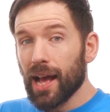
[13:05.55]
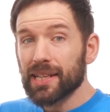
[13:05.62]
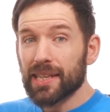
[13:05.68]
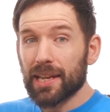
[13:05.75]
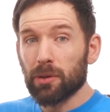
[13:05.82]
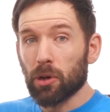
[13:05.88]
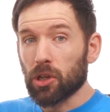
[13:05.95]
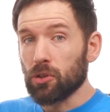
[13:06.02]
As
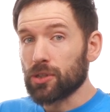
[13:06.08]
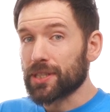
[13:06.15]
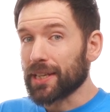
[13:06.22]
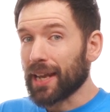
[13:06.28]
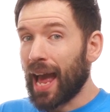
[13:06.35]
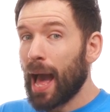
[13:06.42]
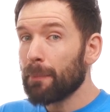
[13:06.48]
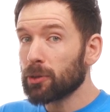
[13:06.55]
anyone who's
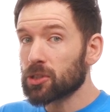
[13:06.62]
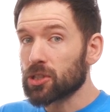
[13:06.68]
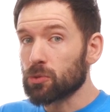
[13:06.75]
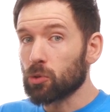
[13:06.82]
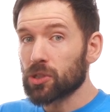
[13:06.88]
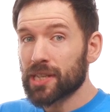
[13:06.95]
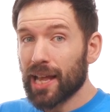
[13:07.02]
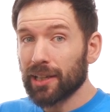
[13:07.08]
seen Hamilton
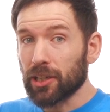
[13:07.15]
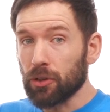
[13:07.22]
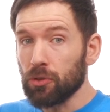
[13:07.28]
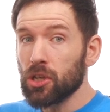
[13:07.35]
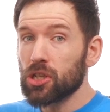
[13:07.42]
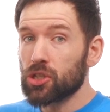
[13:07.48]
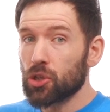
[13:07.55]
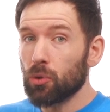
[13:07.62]
will tell you,
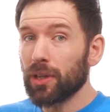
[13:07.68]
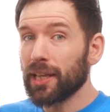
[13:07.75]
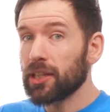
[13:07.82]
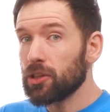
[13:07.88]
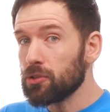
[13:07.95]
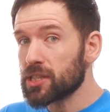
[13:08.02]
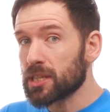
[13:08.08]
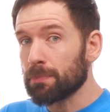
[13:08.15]
dueling
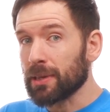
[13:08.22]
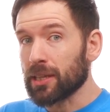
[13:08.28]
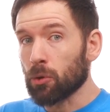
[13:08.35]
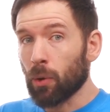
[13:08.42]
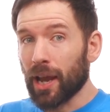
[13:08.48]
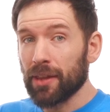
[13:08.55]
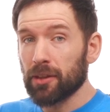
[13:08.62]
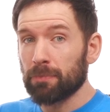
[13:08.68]
used to be the
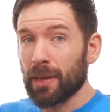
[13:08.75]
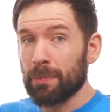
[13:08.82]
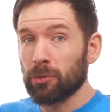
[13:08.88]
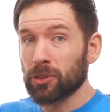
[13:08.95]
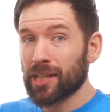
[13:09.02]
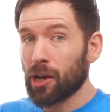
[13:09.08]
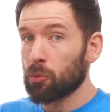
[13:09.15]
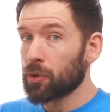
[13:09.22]
way that
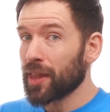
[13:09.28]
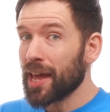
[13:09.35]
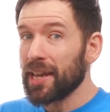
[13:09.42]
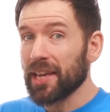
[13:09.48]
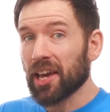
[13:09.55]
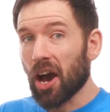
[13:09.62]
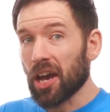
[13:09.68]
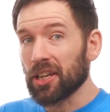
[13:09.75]
people dealt with
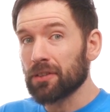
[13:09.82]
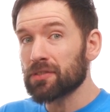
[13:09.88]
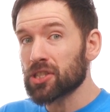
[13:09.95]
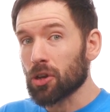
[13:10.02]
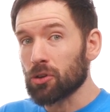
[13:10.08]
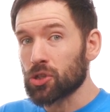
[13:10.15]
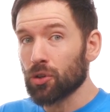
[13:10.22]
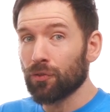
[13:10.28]
any kind of
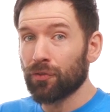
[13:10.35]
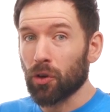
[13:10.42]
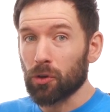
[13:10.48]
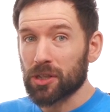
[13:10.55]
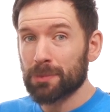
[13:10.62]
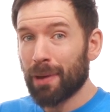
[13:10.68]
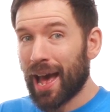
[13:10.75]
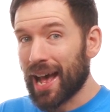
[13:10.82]
social
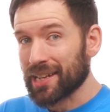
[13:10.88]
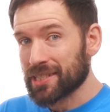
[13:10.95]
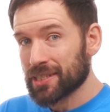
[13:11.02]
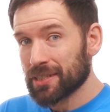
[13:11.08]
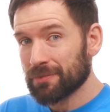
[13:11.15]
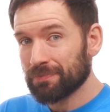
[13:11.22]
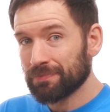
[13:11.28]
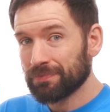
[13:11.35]
folks
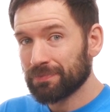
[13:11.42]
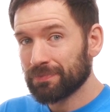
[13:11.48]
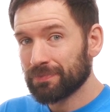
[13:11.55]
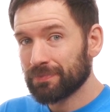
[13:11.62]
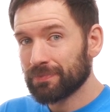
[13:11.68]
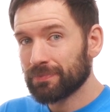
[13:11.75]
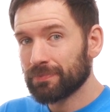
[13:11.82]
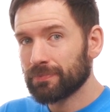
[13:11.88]
pass.
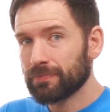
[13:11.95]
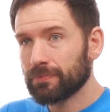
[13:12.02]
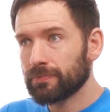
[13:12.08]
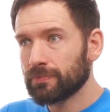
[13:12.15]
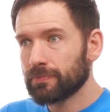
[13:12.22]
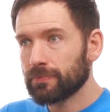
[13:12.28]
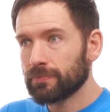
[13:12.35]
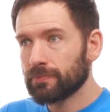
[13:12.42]
It's faux
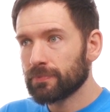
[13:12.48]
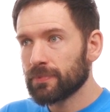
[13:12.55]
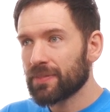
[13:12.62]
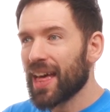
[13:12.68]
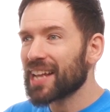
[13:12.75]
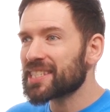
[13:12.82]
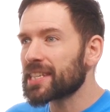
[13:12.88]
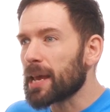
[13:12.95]
pas.
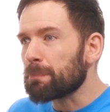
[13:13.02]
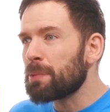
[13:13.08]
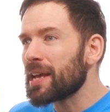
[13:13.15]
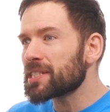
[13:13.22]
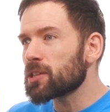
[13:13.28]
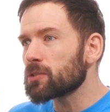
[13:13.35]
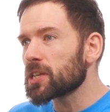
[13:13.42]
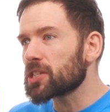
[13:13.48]
That's it,
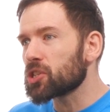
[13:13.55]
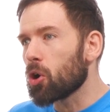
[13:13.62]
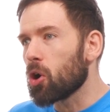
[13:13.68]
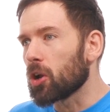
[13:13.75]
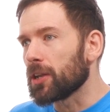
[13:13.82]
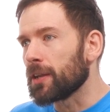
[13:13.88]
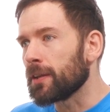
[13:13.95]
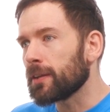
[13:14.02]
pistols at
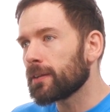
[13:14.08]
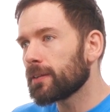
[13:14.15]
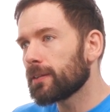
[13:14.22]
dawn.